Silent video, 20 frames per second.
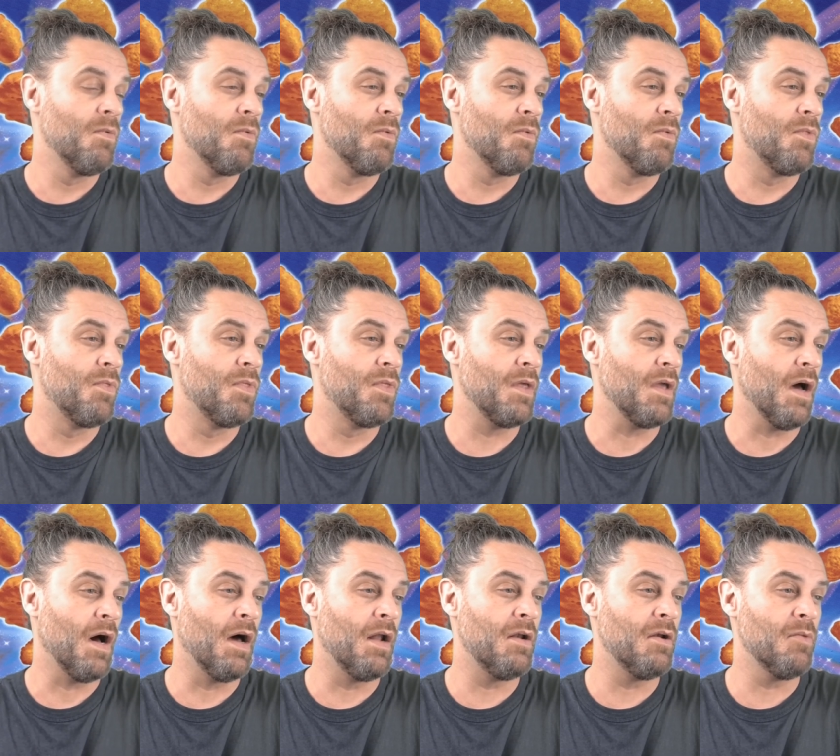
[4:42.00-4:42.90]
the
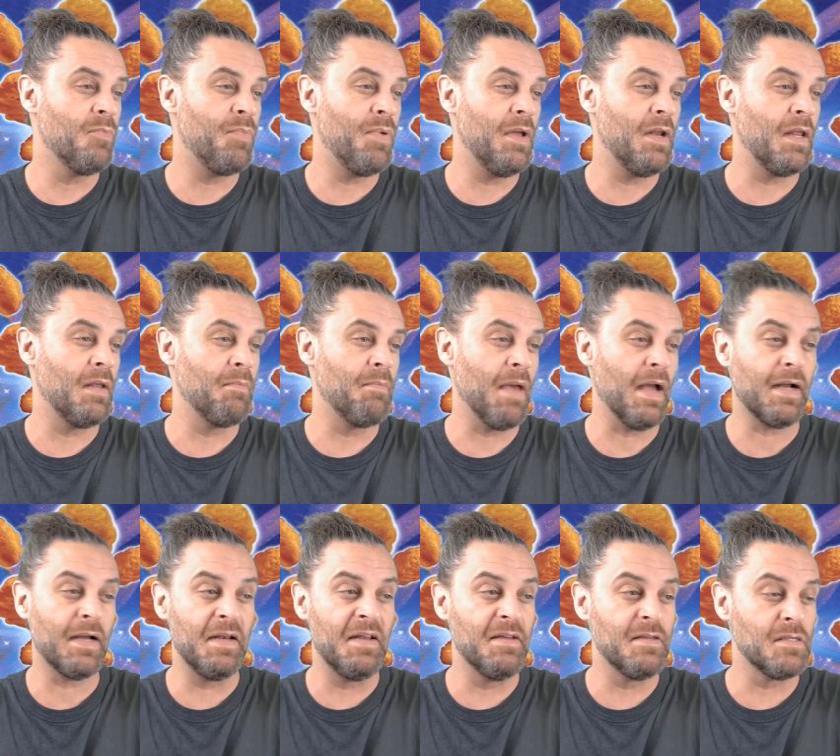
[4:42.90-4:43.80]
underpinning
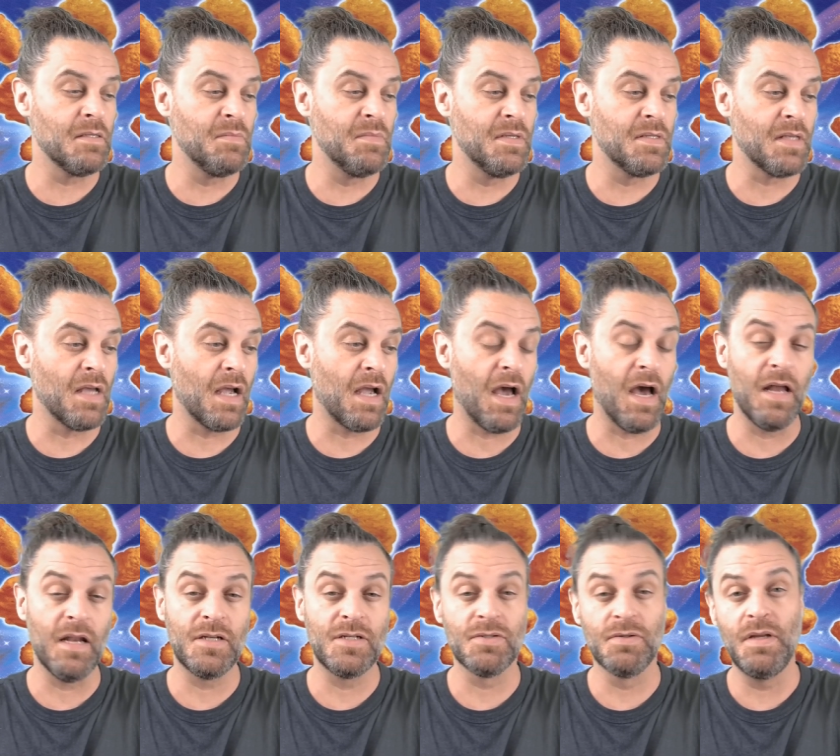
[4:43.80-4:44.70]
mechanism is I
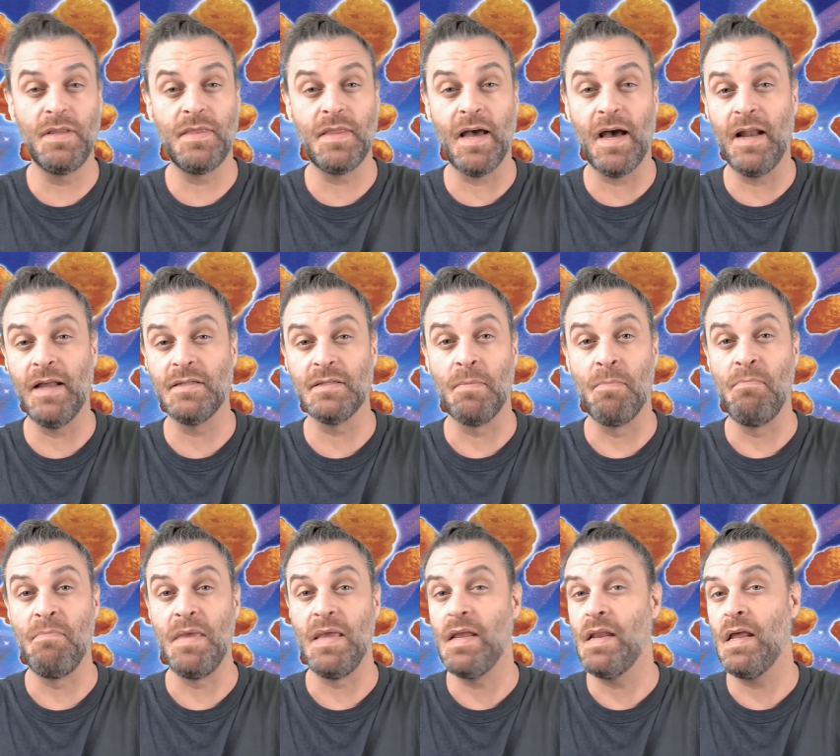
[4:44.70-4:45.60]
kind of treat that as a
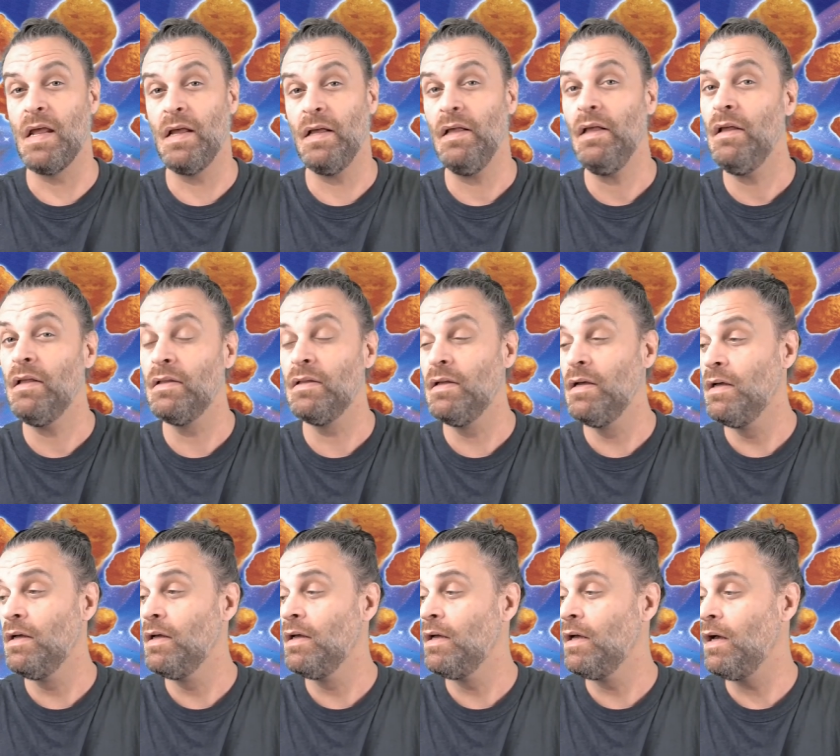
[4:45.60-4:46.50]
meeting,
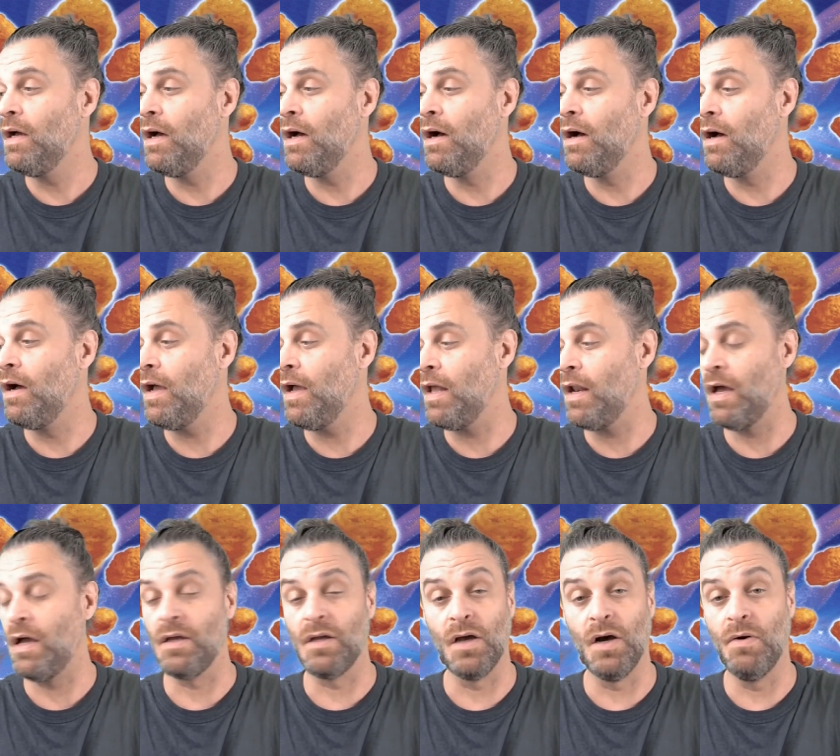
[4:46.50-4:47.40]
uh, and
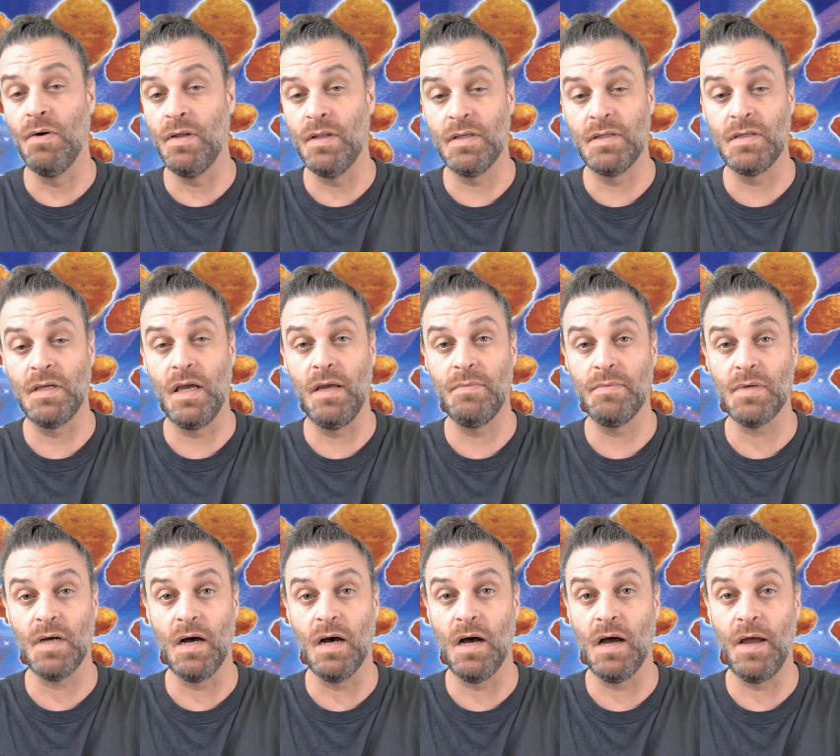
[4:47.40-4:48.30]
I go at the same
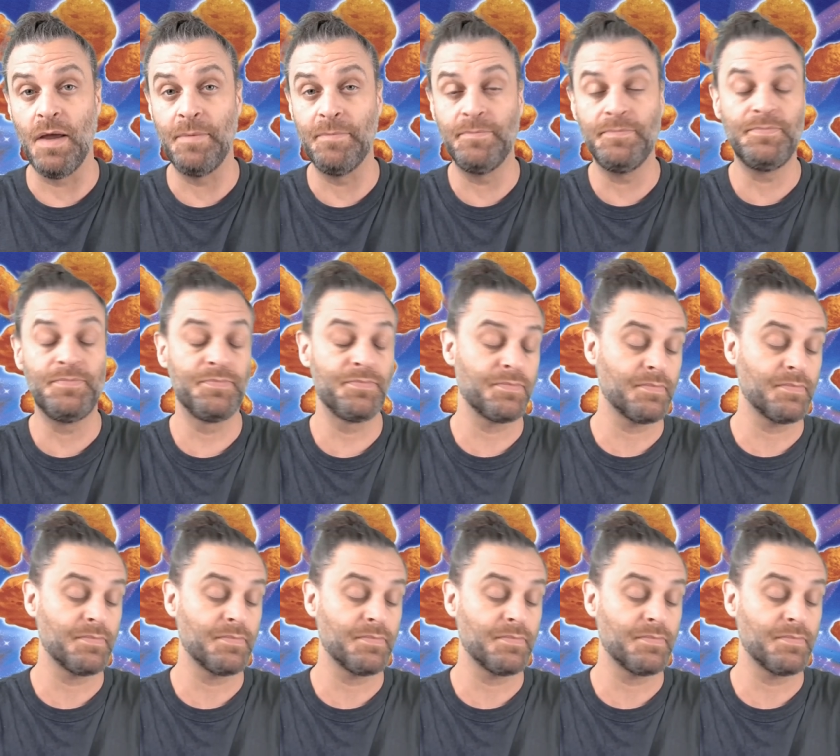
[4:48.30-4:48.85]
time,